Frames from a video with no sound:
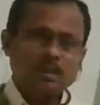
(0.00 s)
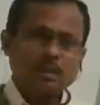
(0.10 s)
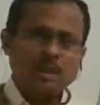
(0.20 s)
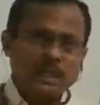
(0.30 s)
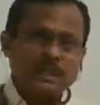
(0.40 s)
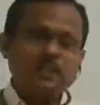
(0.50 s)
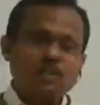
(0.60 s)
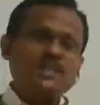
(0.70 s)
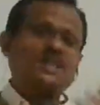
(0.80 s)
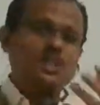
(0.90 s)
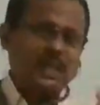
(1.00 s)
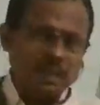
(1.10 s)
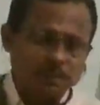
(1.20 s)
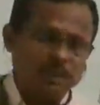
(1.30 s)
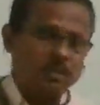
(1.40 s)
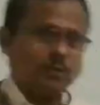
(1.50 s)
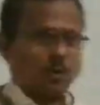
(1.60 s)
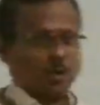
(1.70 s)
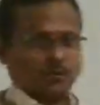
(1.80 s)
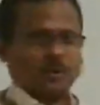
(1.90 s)
leading to the excitement of
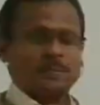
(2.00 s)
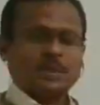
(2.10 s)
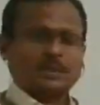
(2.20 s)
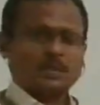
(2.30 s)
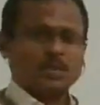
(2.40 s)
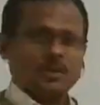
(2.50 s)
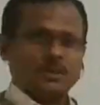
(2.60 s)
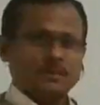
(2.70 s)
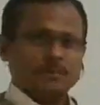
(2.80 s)
chlorophyll molecules.